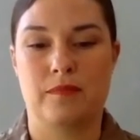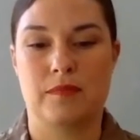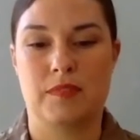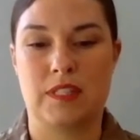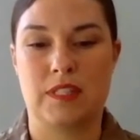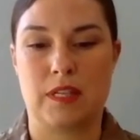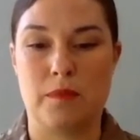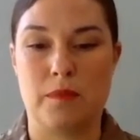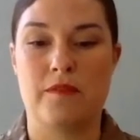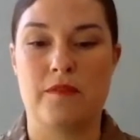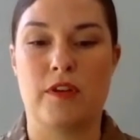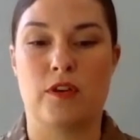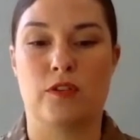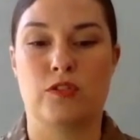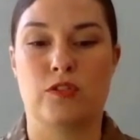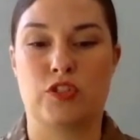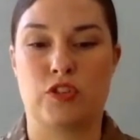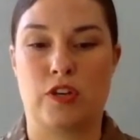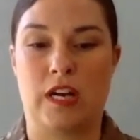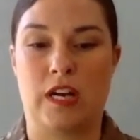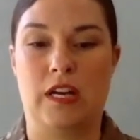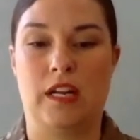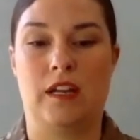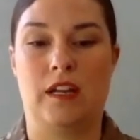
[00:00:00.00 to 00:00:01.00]
some of
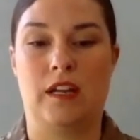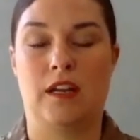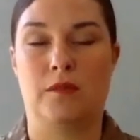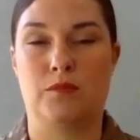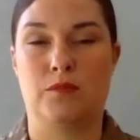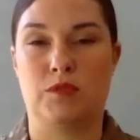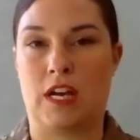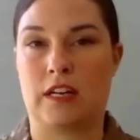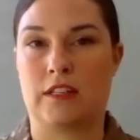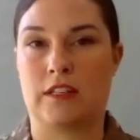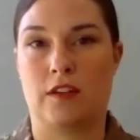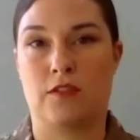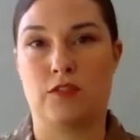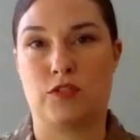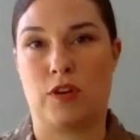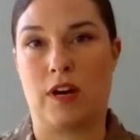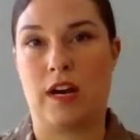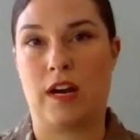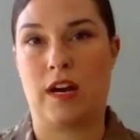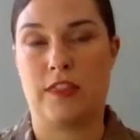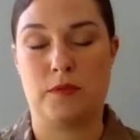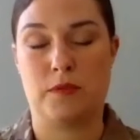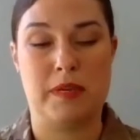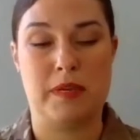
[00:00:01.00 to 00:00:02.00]
those training objectives
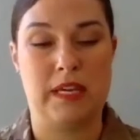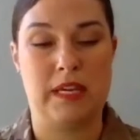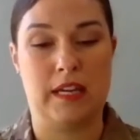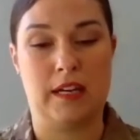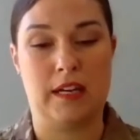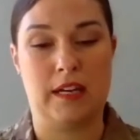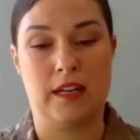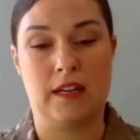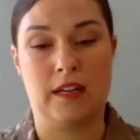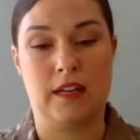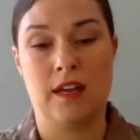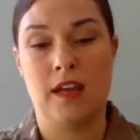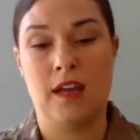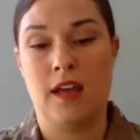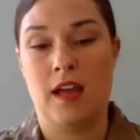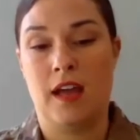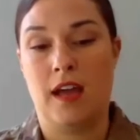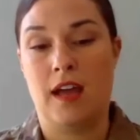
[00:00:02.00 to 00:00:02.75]
right at the beginning.